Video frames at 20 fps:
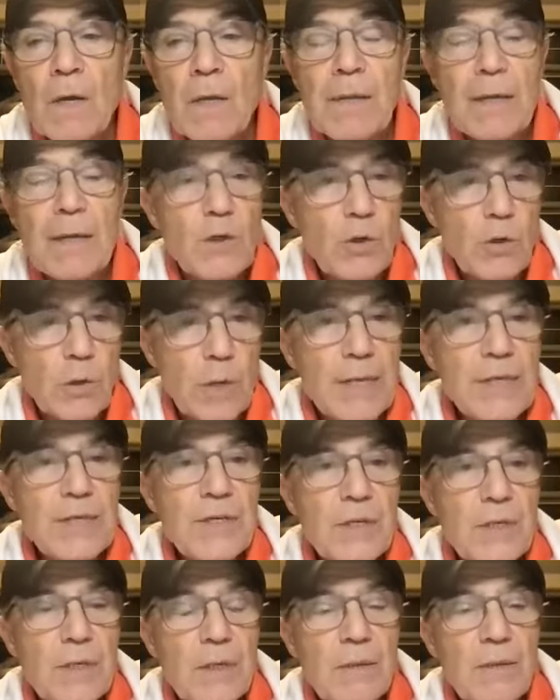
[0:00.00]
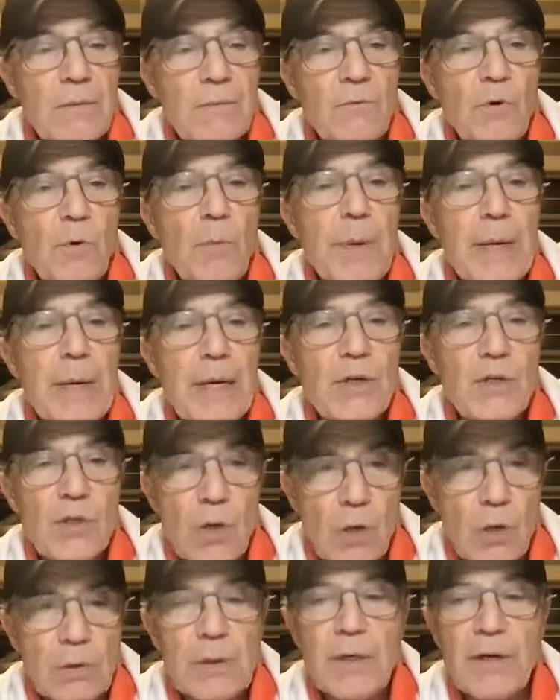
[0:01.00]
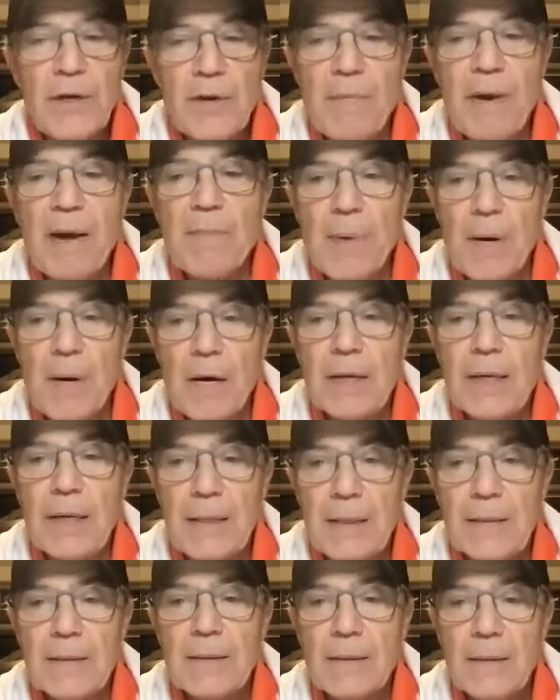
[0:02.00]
That Christ will be exalted in my body,